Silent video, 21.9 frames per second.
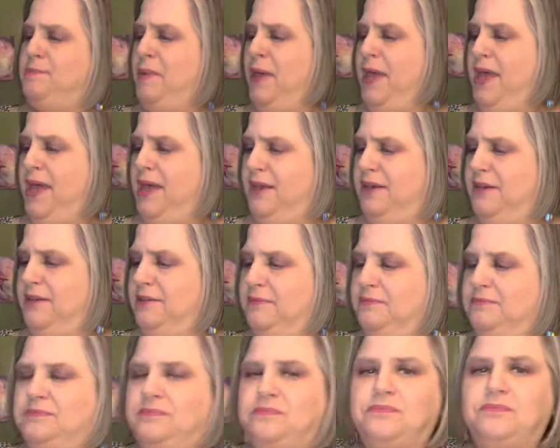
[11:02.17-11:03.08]
bag.
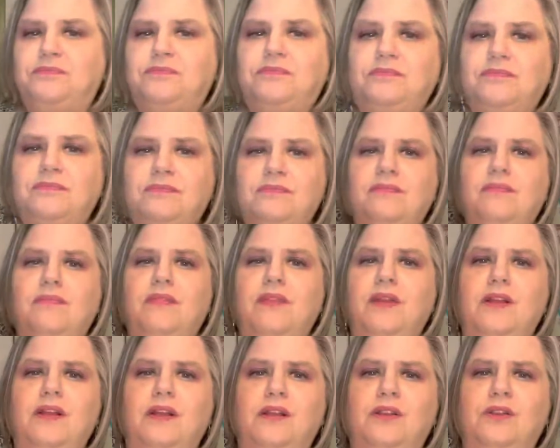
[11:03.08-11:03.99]

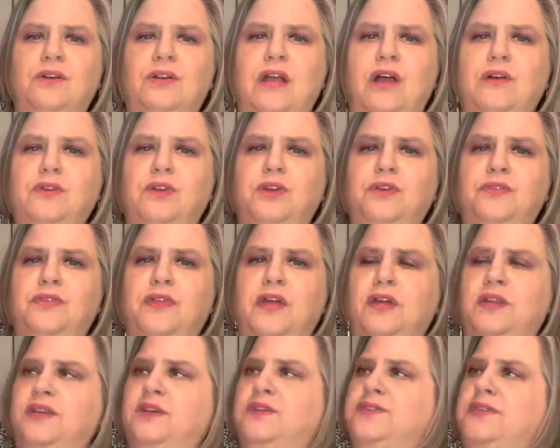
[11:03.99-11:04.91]
Look how cute
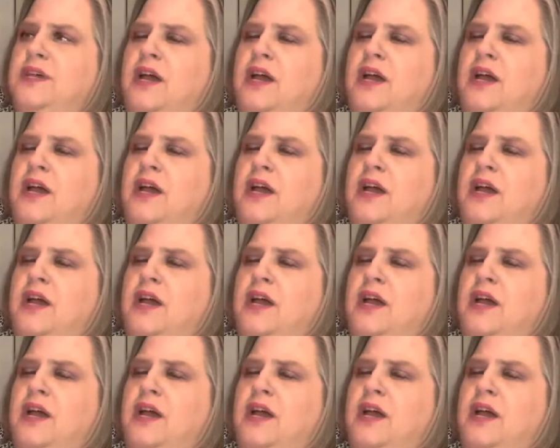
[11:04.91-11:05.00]
that is.